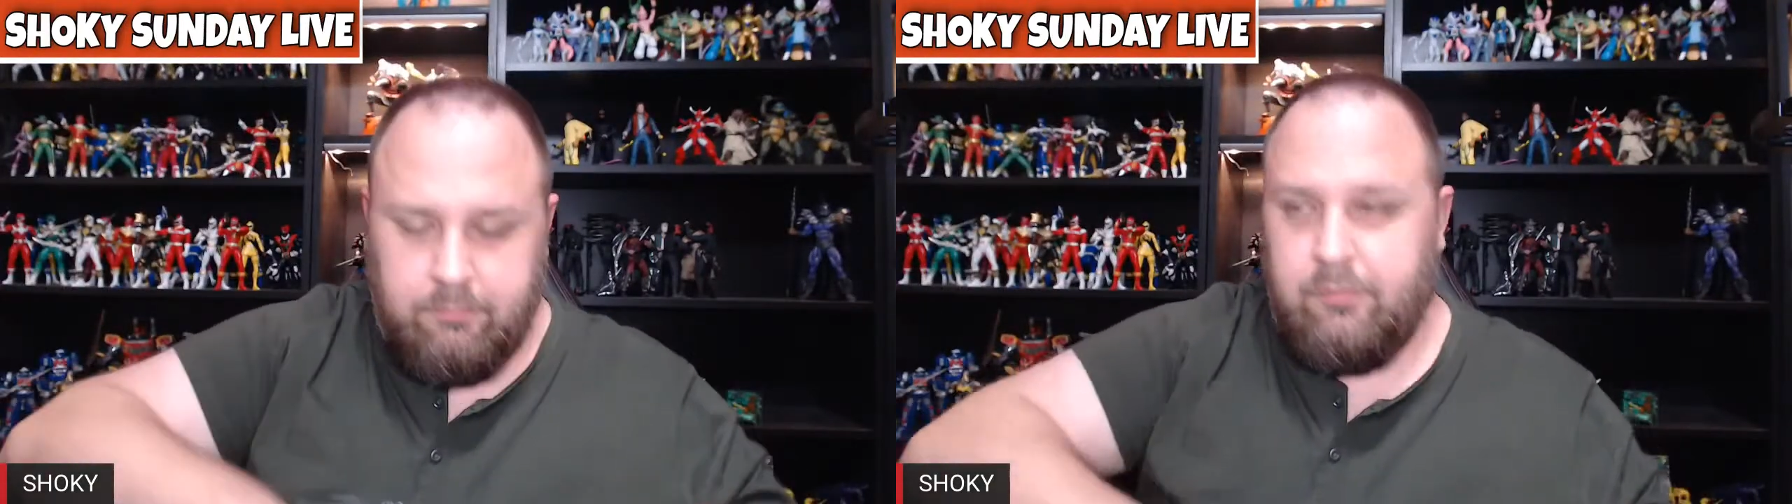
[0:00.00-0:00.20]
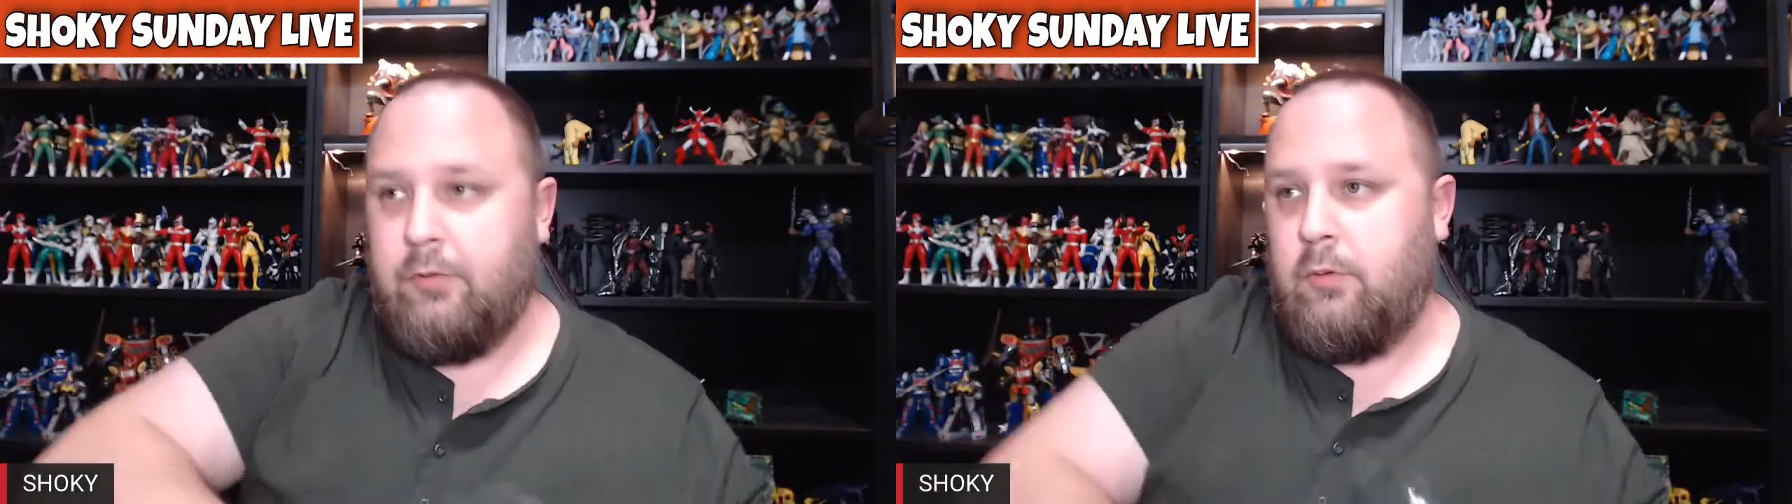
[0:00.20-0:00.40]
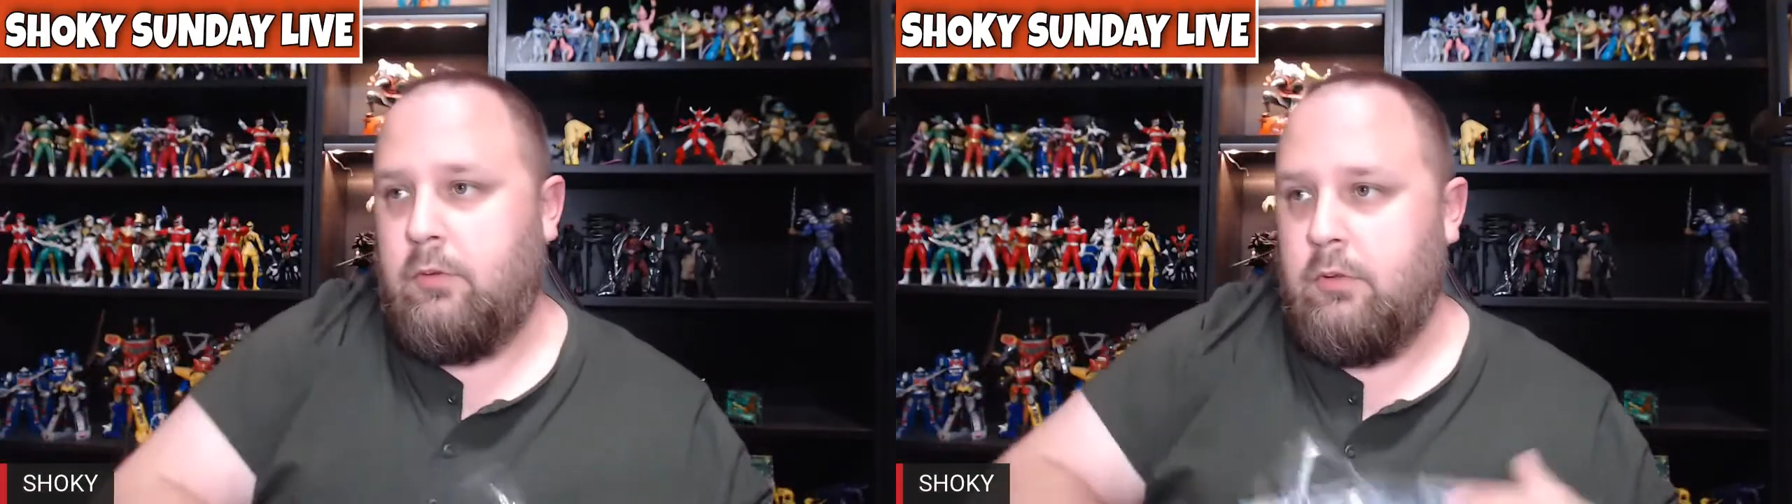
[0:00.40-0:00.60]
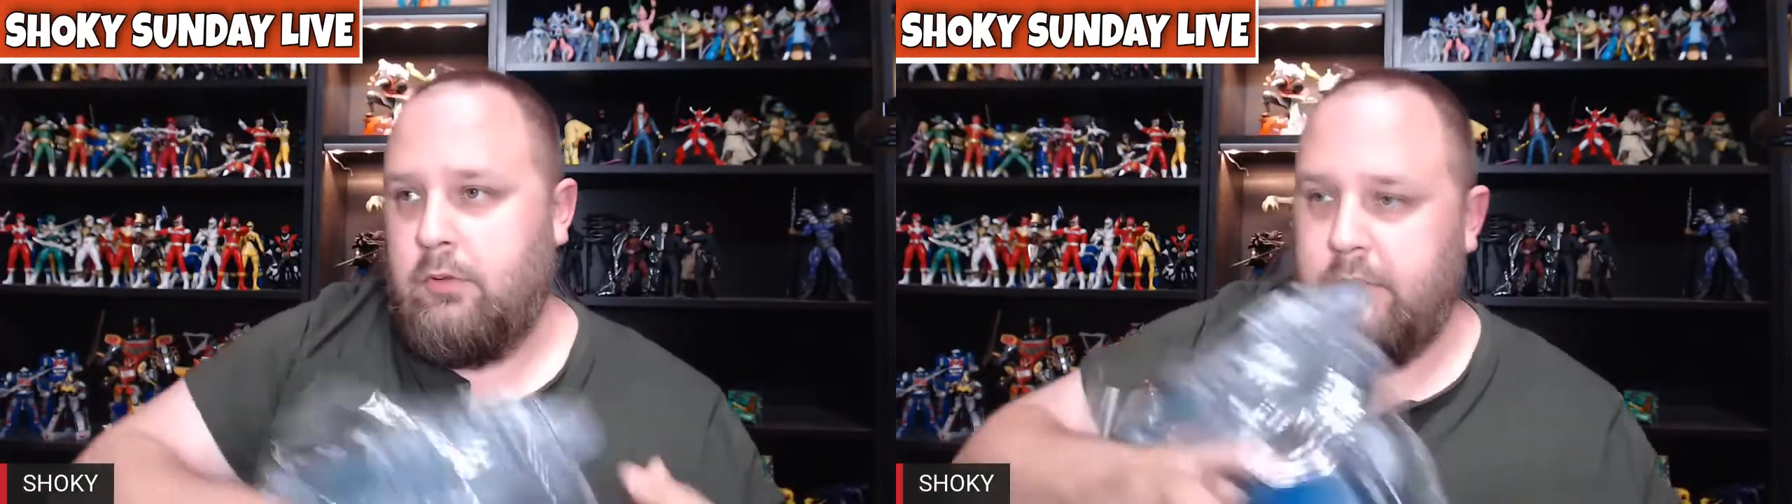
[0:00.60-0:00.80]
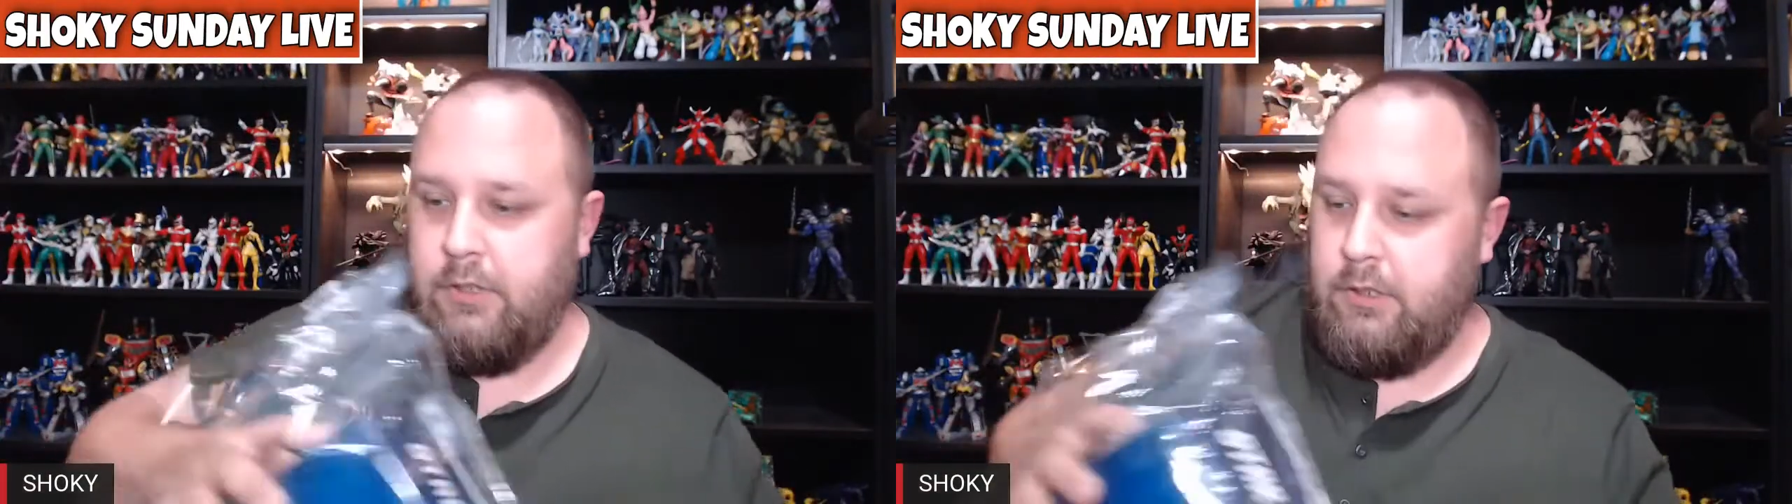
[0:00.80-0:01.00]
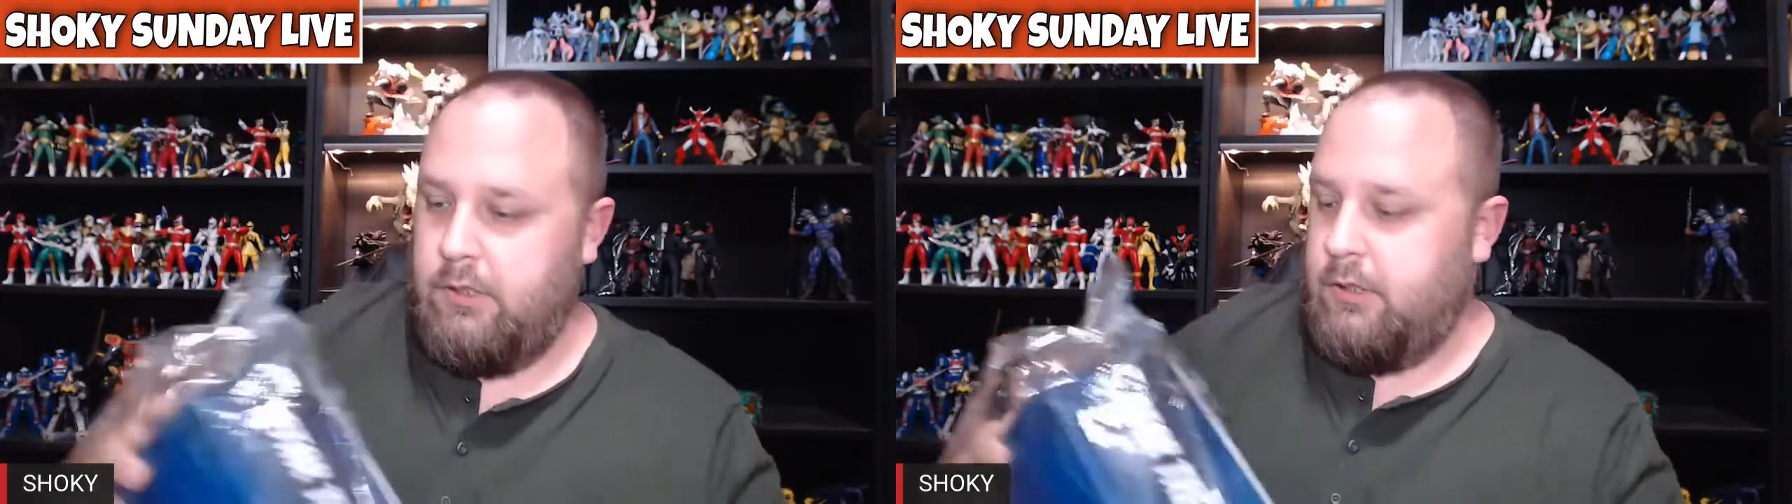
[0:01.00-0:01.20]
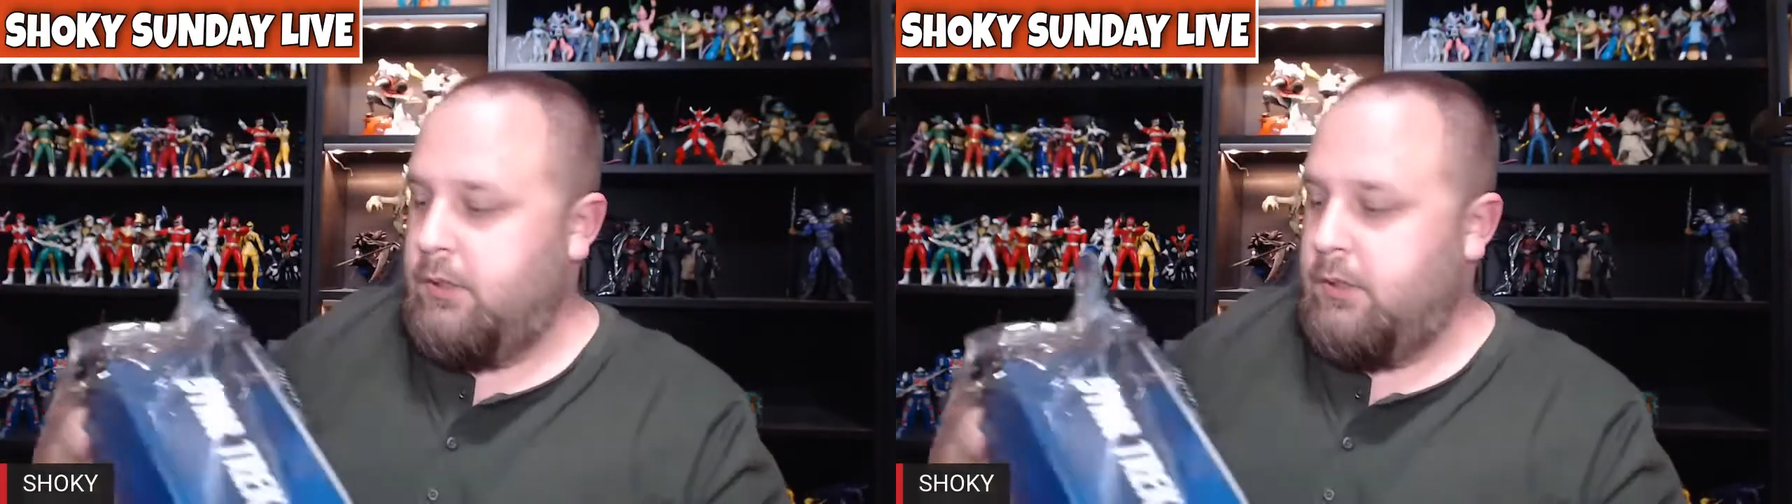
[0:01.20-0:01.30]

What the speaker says: for the